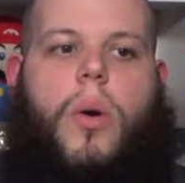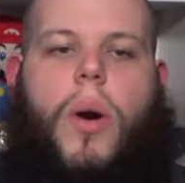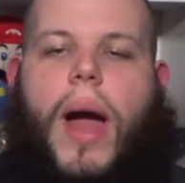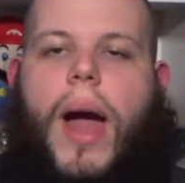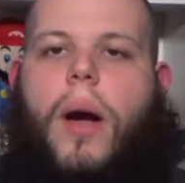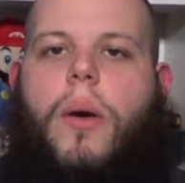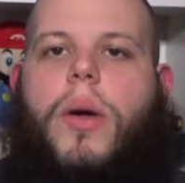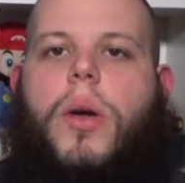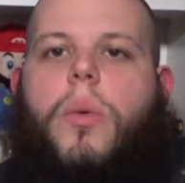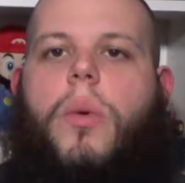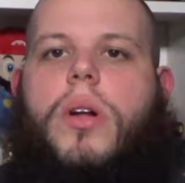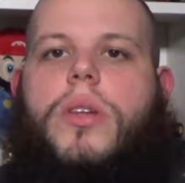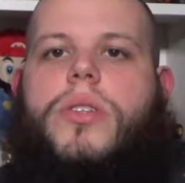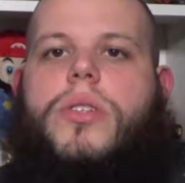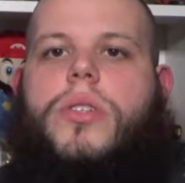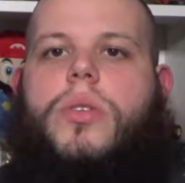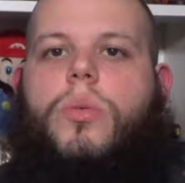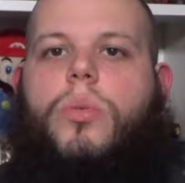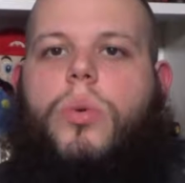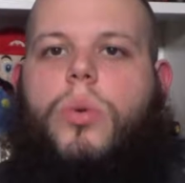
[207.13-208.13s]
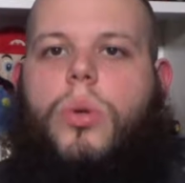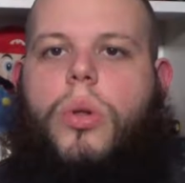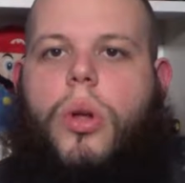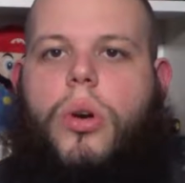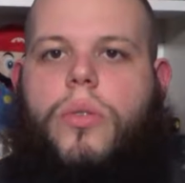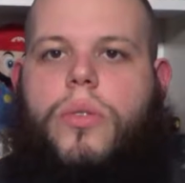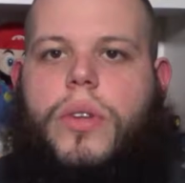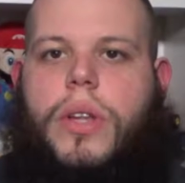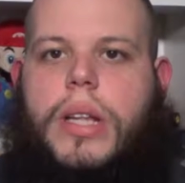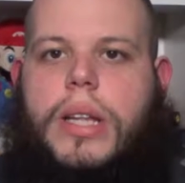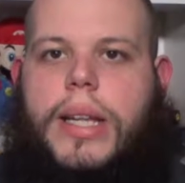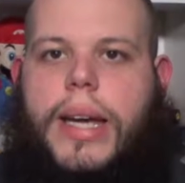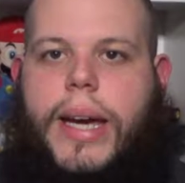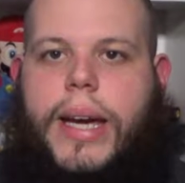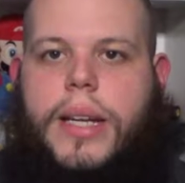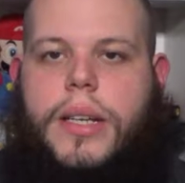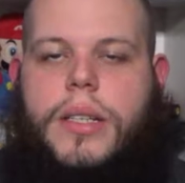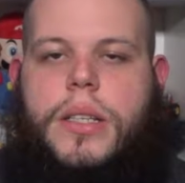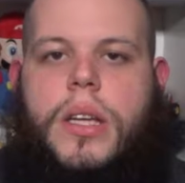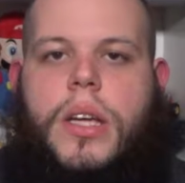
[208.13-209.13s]
how he wants to rule over the
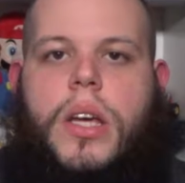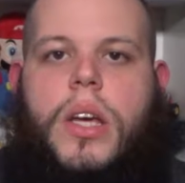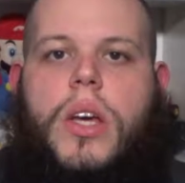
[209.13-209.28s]
land.